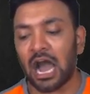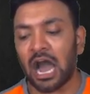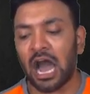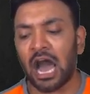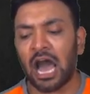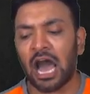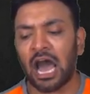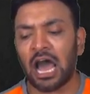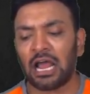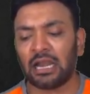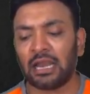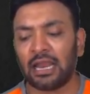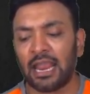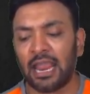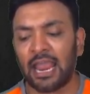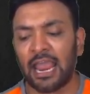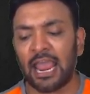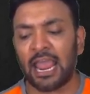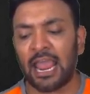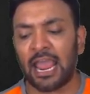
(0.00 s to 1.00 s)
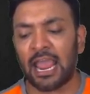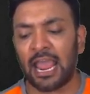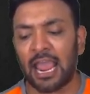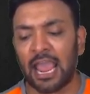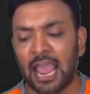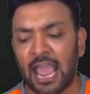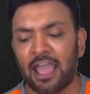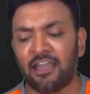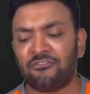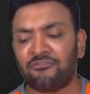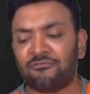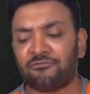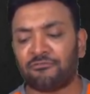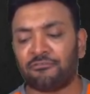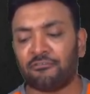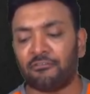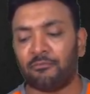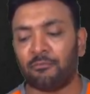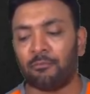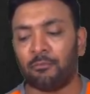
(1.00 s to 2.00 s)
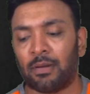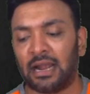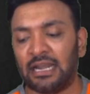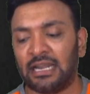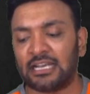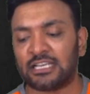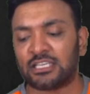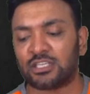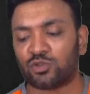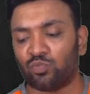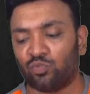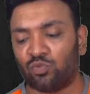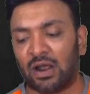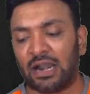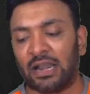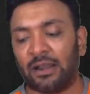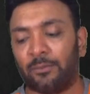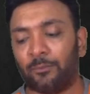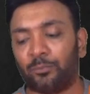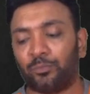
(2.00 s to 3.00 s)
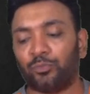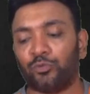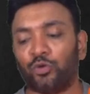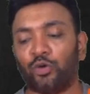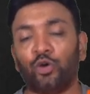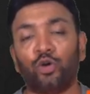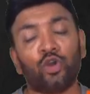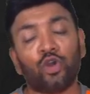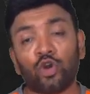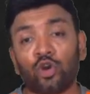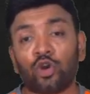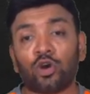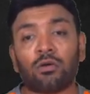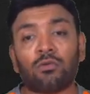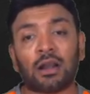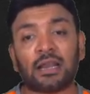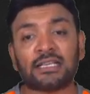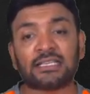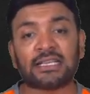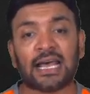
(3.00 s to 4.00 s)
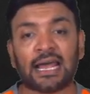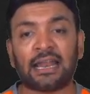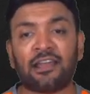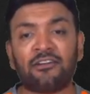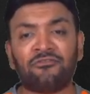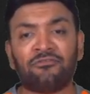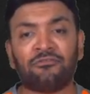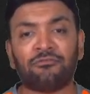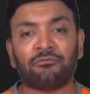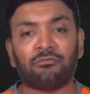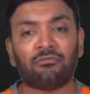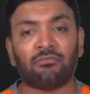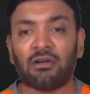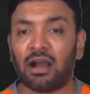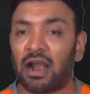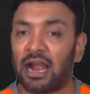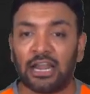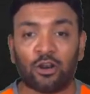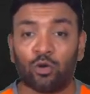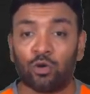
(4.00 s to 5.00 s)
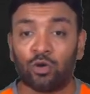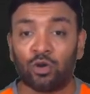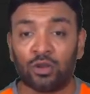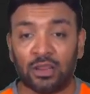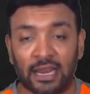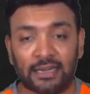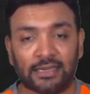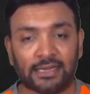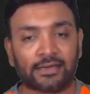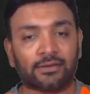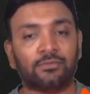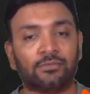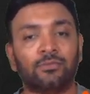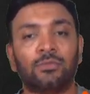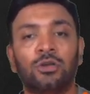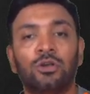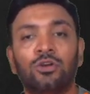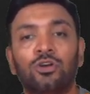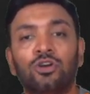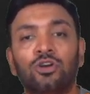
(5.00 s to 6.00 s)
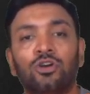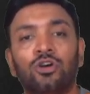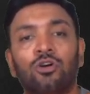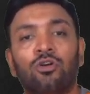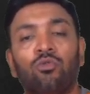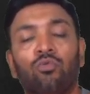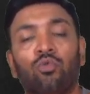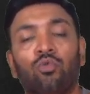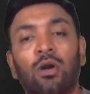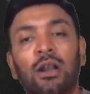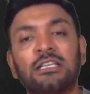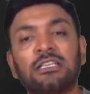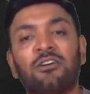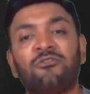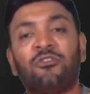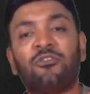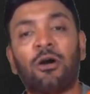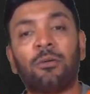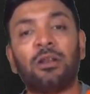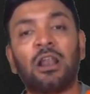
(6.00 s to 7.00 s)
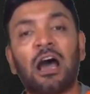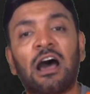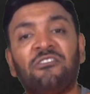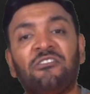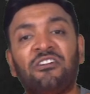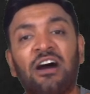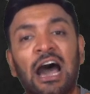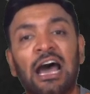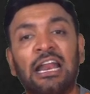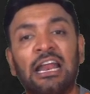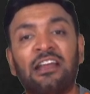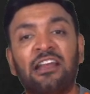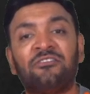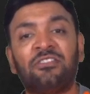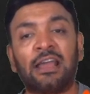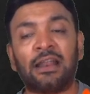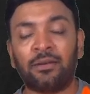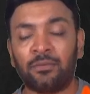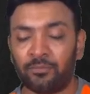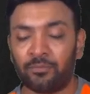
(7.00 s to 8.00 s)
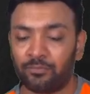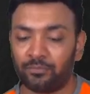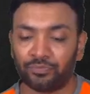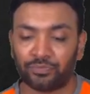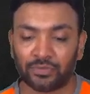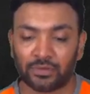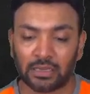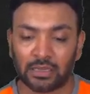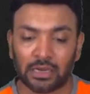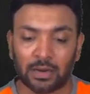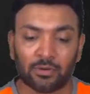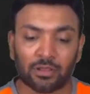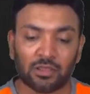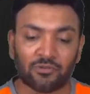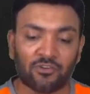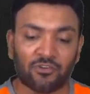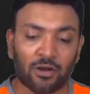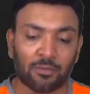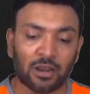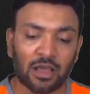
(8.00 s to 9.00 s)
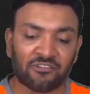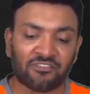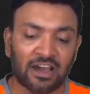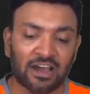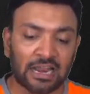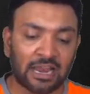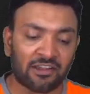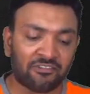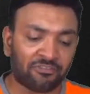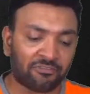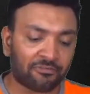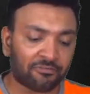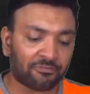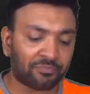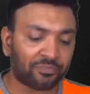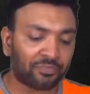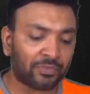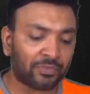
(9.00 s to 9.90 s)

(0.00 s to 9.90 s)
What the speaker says: RAF minus 1. Do you know what is RAF? I don't know yet. What is the formula of RAF then? Come to the formula of RAF.